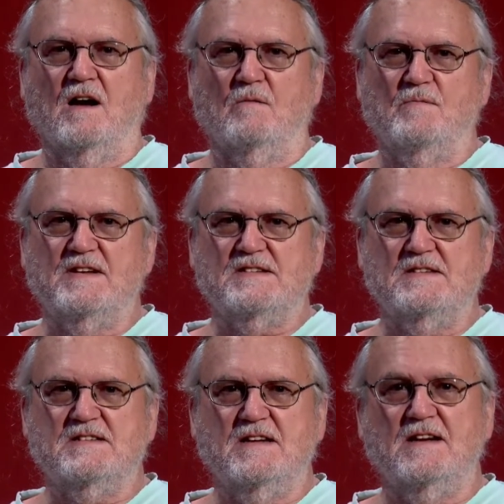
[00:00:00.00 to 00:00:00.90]
This
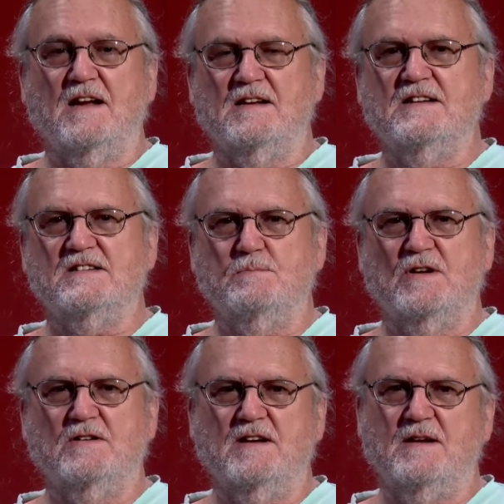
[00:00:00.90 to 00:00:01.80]
is the
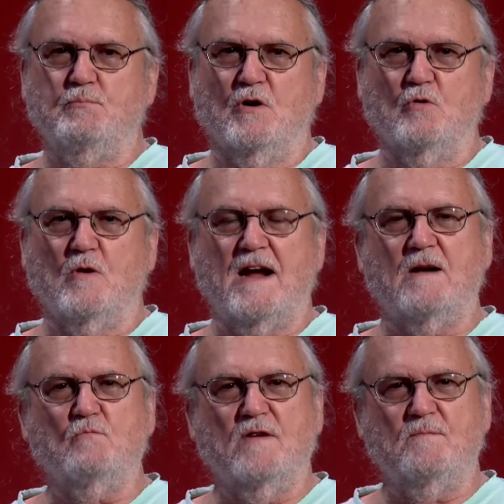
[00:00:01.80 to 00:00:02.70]
disability
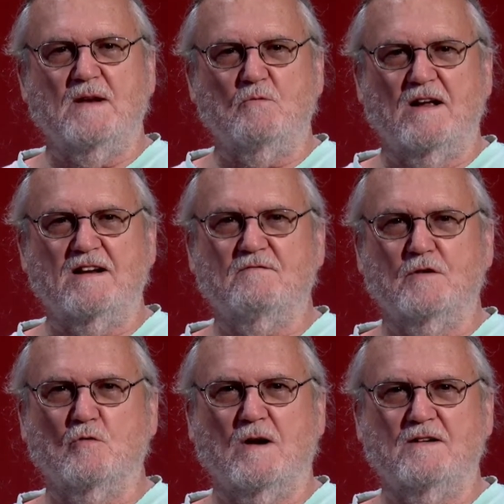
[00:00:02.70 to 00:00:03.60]
program we've been running
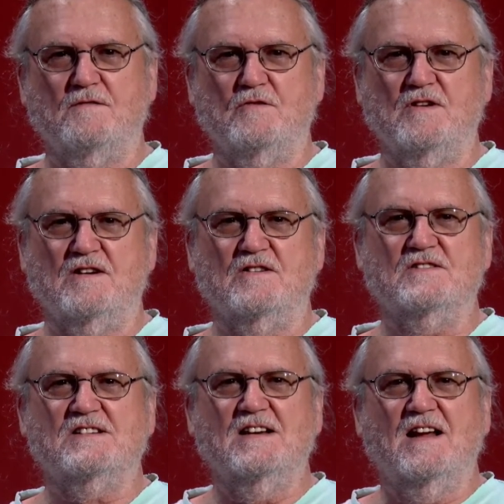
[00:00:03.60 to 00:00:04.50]
for quite a few years.